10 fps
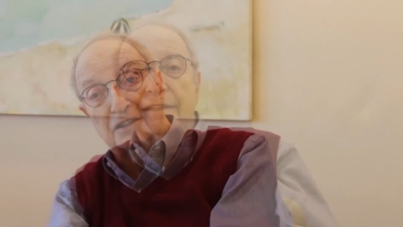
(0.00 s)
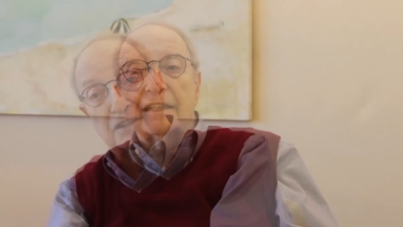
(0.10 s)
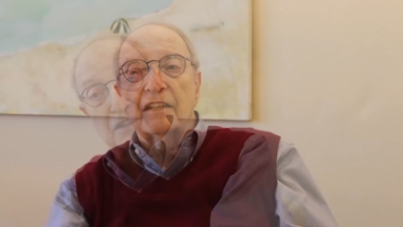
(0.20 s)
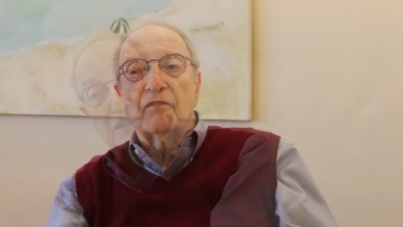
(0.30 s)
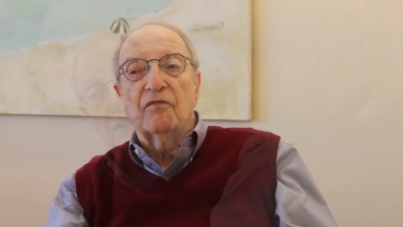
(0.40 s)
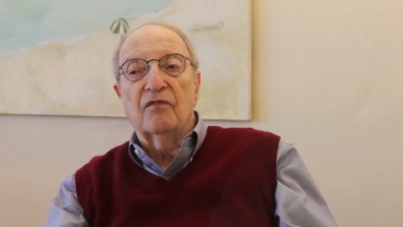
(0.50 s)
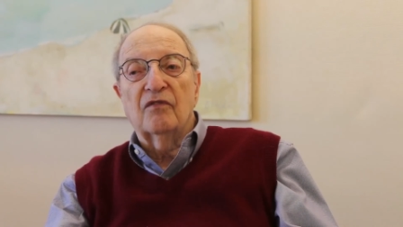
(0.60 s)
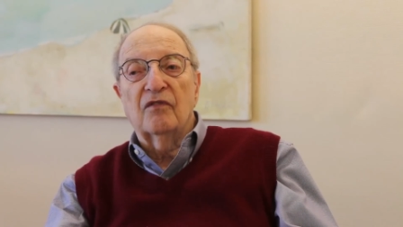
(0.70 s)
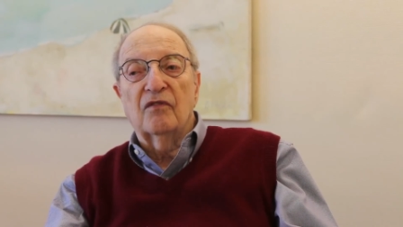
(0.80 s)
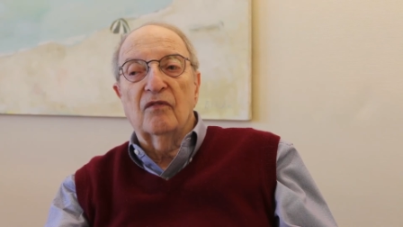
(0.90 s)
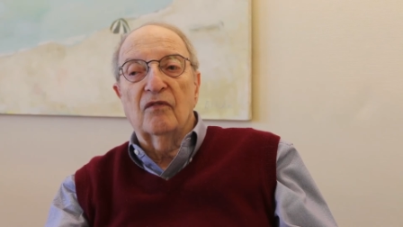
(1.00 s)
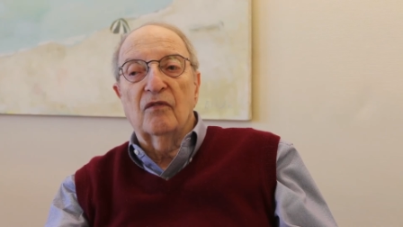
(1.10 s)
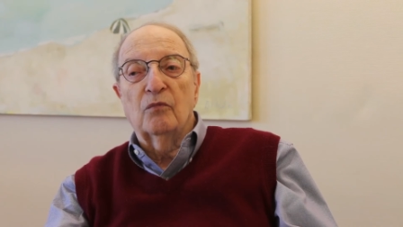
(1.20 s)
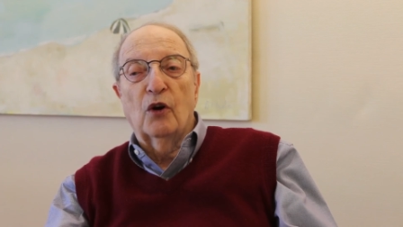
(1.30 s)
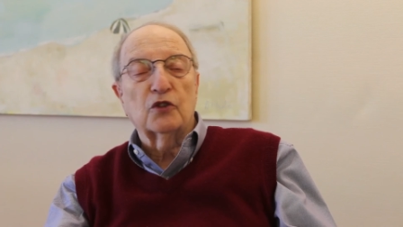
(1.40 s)
The
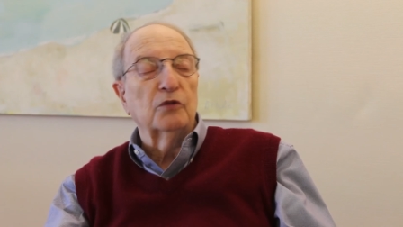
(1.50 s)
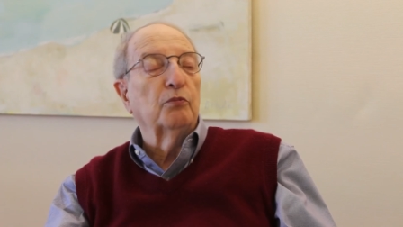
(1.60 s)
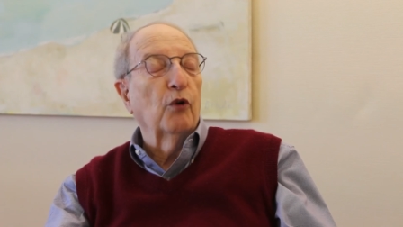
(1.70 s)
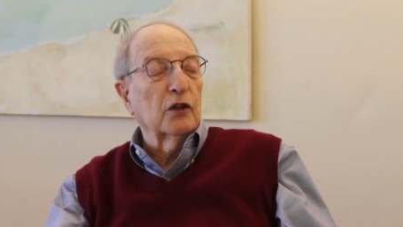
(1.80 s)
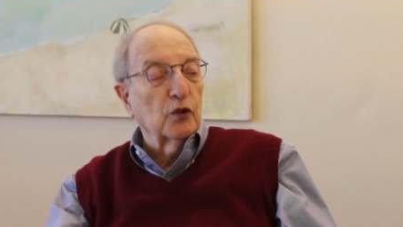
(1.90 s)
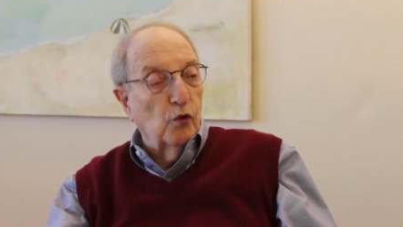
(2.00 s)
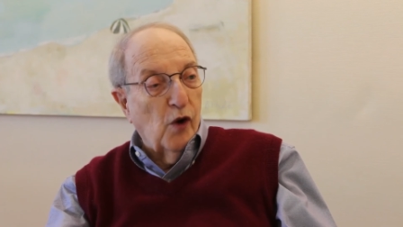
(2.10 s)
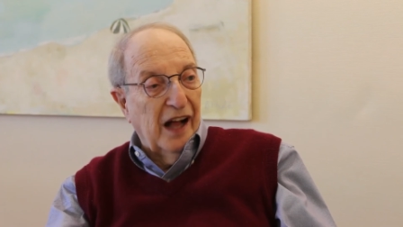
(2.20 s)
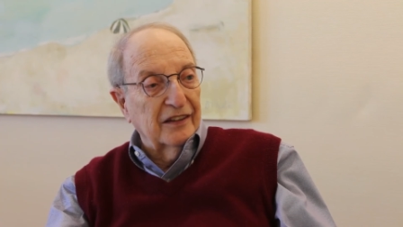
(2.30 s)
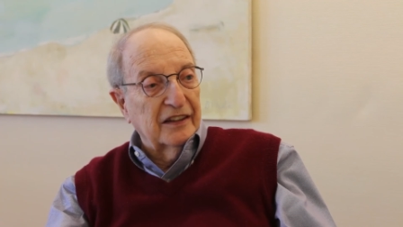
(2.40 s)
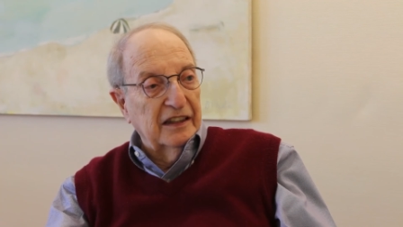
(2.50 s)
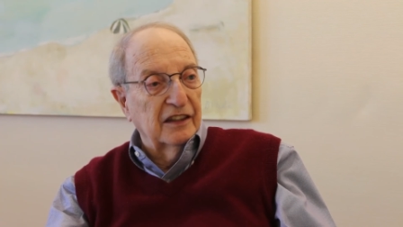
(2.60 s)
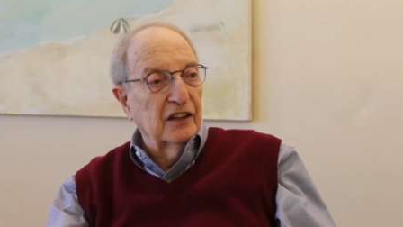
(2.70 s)
most important quality